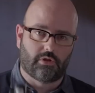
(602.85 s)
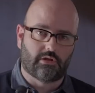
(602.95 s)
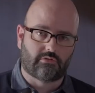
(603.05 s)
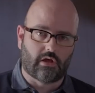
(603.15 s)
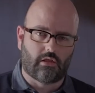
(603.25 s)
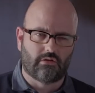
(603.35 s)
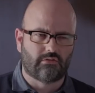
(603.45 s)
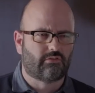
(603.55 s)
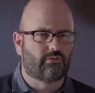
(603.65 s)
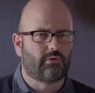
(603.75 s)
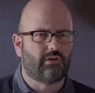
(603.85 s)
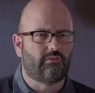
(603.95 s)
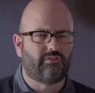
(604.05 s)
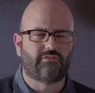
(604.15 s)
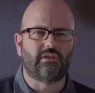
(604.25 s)

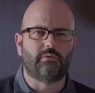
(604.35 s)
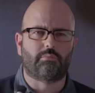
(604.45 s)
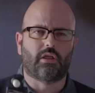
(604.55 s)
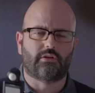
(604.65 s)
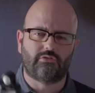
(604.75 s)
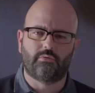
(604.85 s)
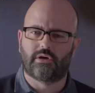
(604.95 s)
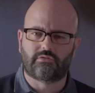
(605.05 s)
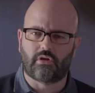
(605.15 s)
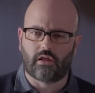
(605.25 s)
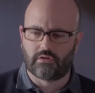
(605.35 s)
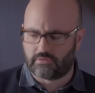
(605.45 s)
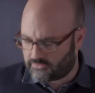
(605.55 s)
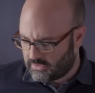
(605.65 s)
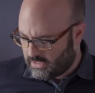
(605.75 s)
$350+ US
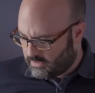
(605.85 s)
dollars.